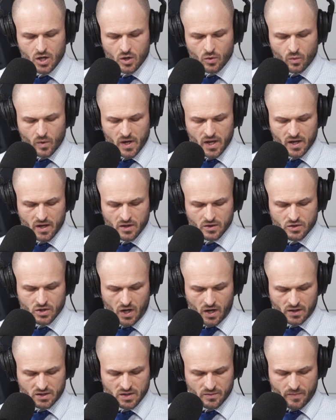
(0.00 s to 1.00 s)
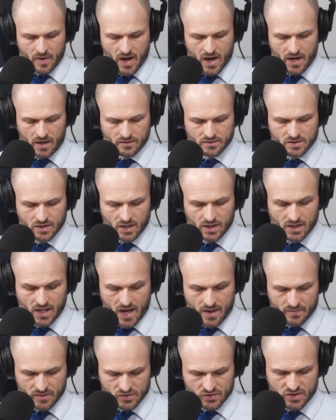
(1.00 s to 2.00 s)
We talked about
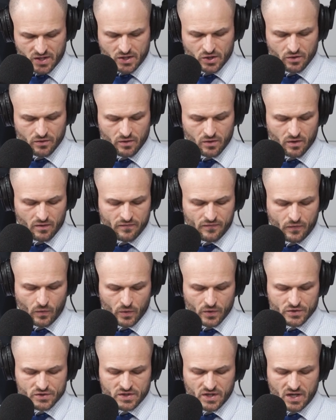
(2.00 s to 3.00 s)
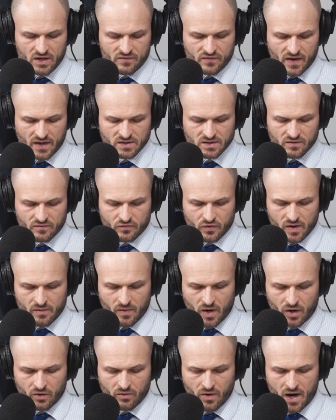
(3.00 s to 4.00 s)
Lima Senior. They're a 4 seed facing
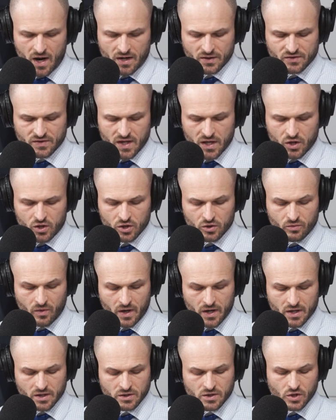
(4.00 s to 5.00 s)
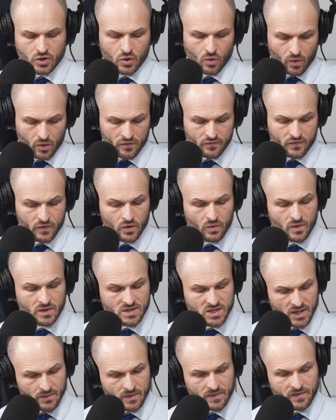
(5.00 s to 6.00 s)
Fremont Ross. They could run into Northview, a
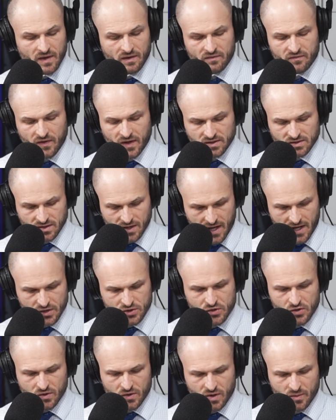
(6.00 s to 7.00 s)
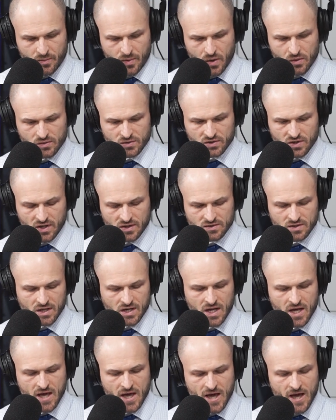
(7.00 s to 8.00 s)
team that they faced last year in the
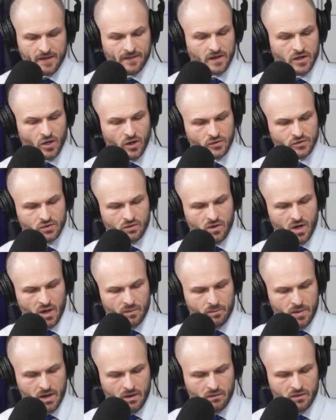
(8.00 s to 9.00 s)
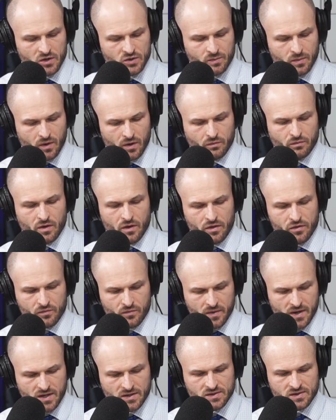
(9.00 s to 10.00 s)
postseason. And then you also got Perrysburg, the
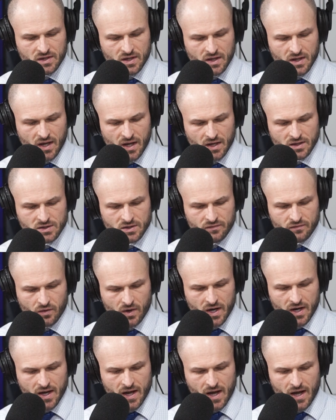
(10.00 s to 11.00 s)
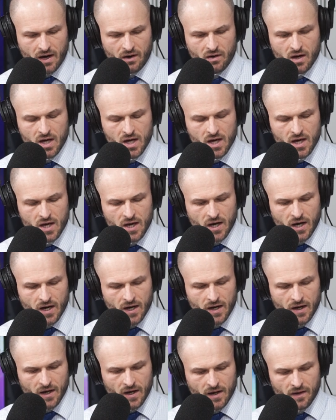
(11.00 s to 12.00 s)
3 seed as of right now.
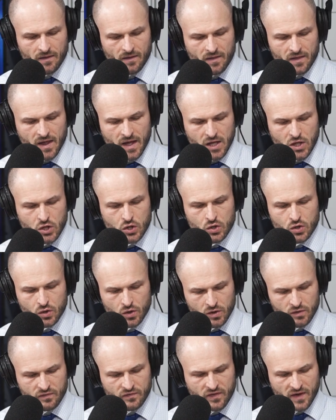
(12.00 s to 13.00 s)
They could